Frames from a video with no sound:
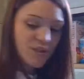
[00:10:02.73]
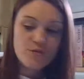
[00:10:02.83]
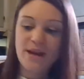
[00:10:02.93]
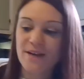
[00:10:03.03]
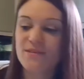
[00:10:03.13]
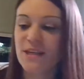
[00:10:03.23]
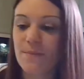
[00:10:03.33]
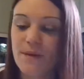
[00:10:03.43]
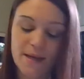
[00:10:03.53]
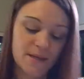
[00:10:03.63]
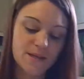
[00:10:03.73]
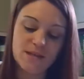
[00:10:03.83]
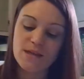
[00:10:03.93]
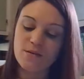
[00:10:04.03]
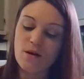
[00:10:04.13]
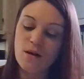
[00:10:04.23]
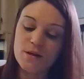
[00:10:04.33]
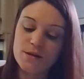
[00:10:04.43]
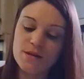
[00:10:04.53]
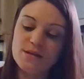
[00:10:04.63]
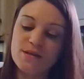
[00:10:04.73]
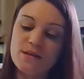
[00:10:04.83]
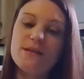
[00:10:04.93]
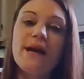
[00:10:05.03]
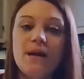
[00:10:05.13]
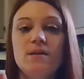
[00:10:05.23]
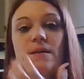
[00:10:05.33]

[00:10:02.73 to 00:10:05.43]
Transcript: do have to get back into the heart, into the, yeah,